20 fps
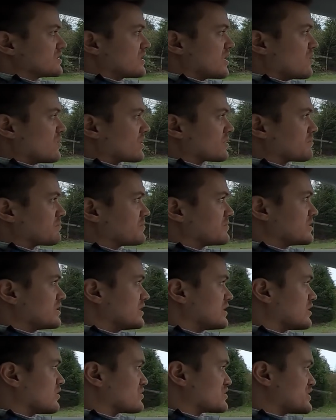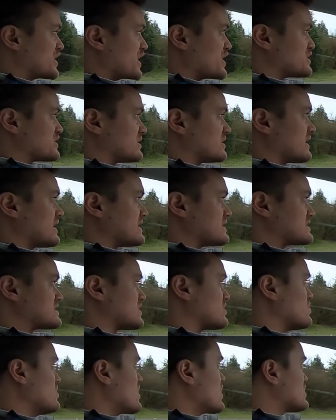going, and changing
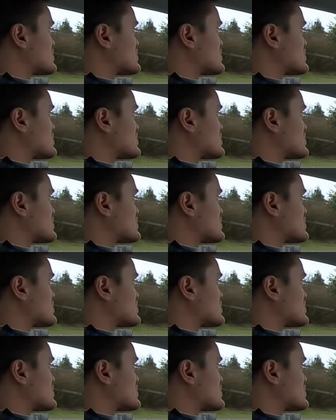lanes. So